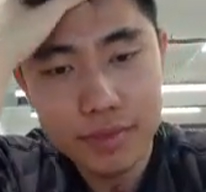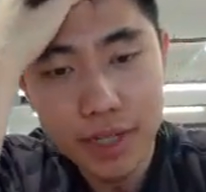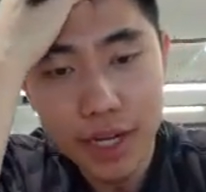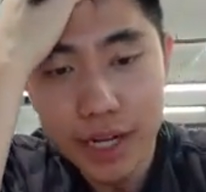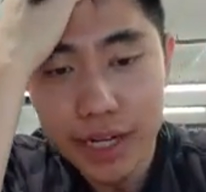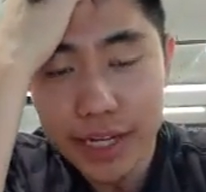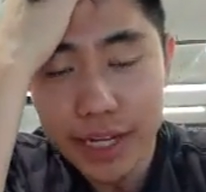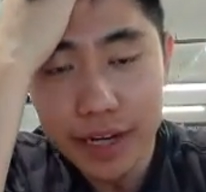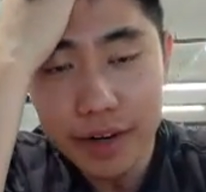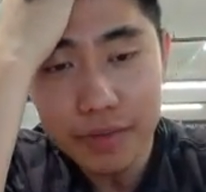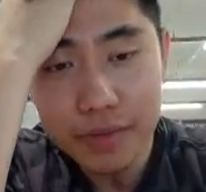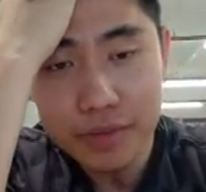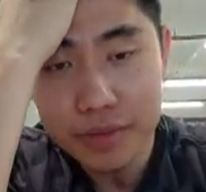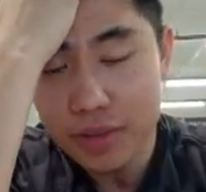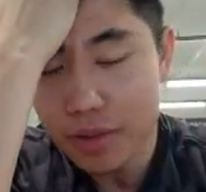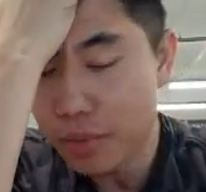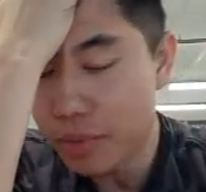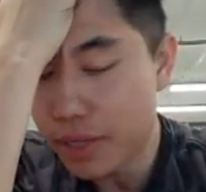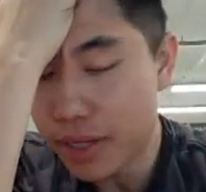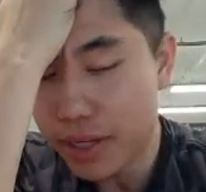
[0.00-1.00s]
I can't.
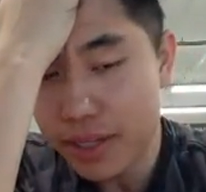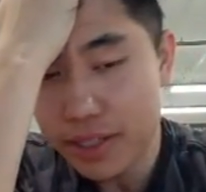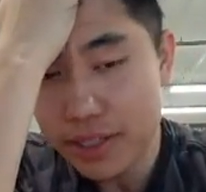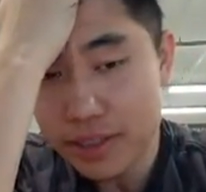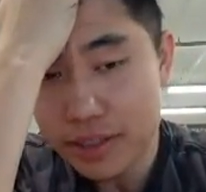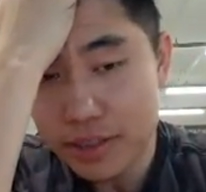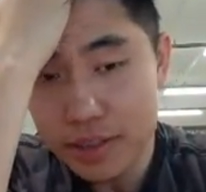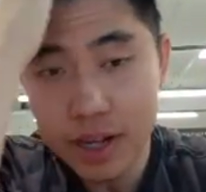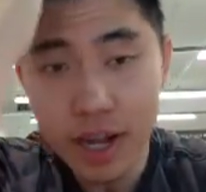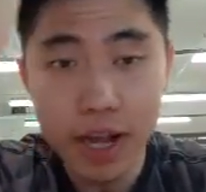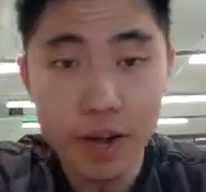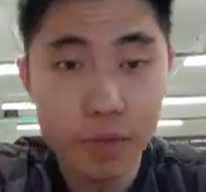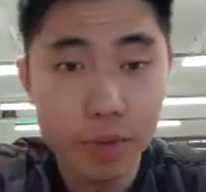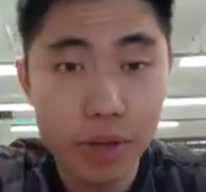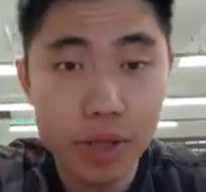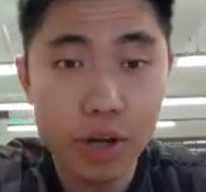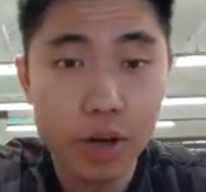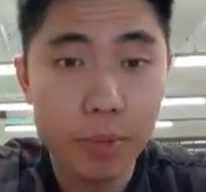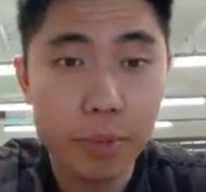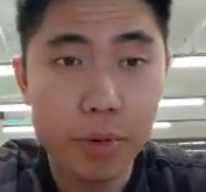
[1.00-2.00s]
Even, oh my gosh. I
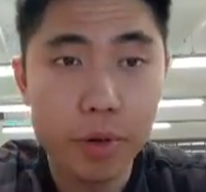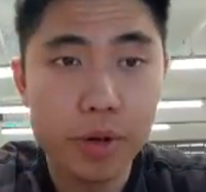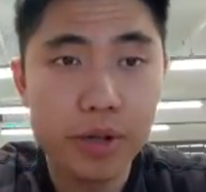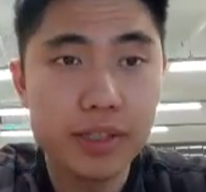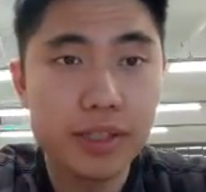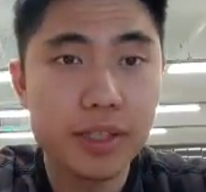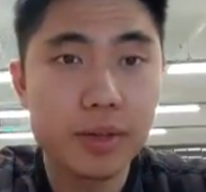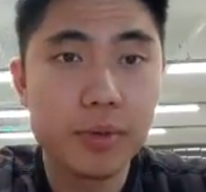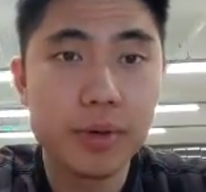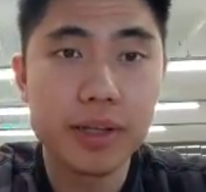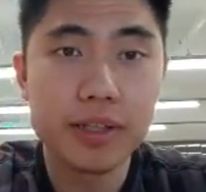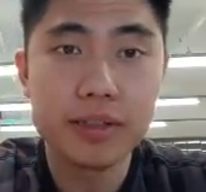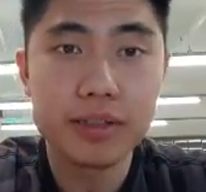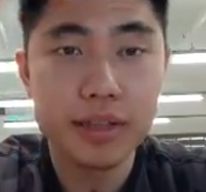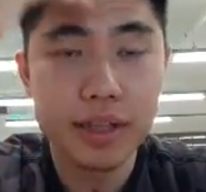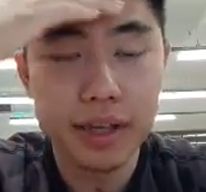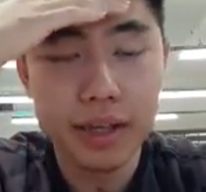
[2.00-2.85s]
really hope OKC wins.